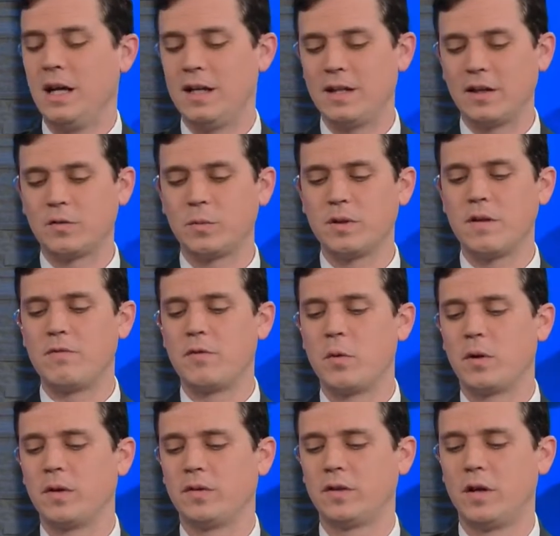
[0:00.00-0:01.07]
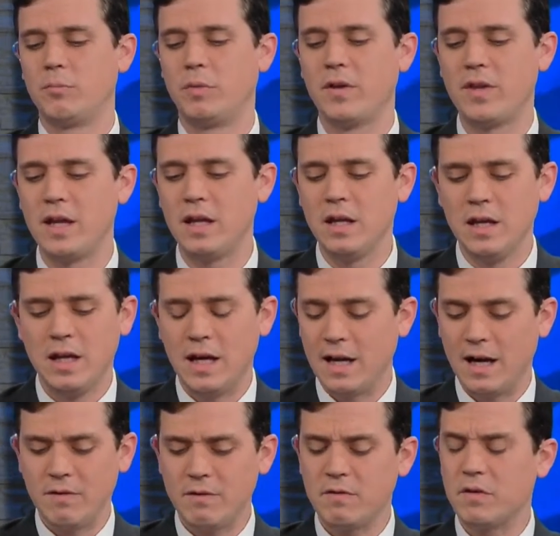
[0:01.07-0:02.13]
and that's what they focus on. But they,
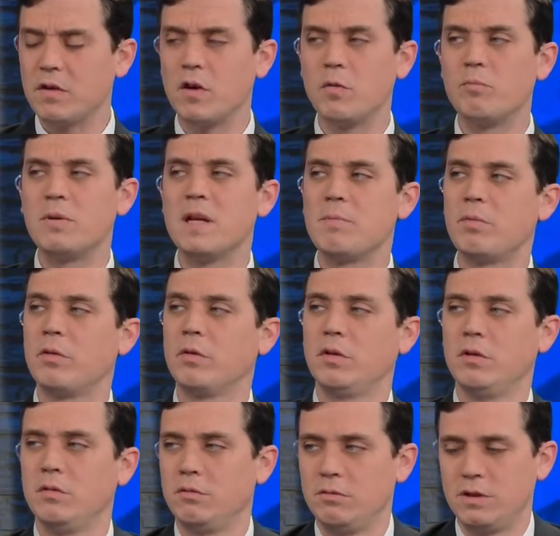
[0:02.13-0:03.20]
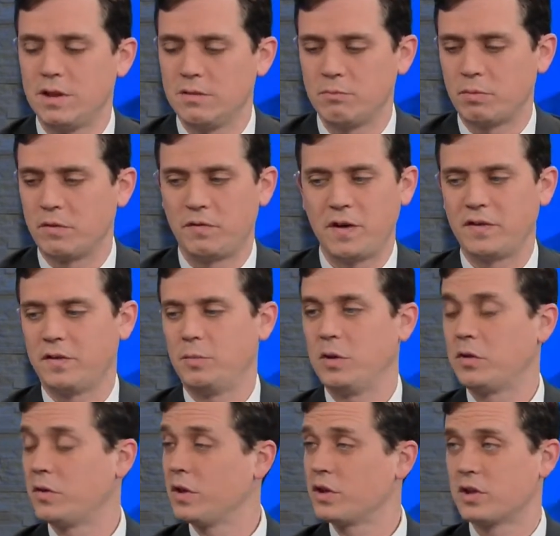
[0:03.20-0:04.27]
and I've even known people who didn't profess to
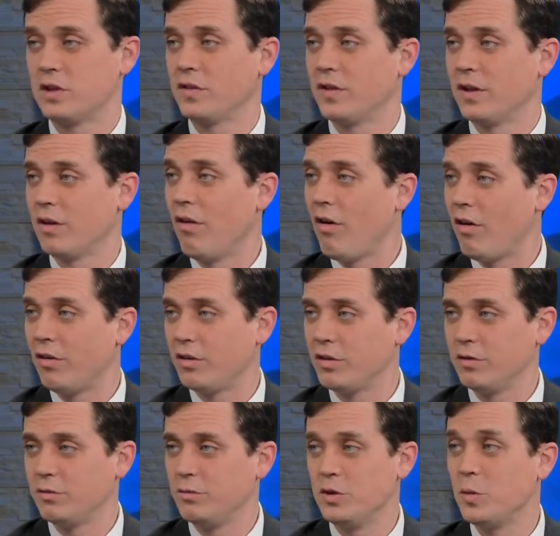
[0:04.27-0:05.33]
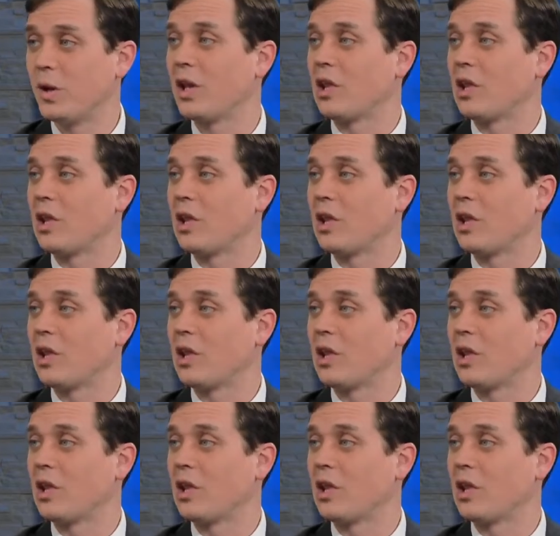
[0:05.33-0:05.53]
be Christians at all who knew a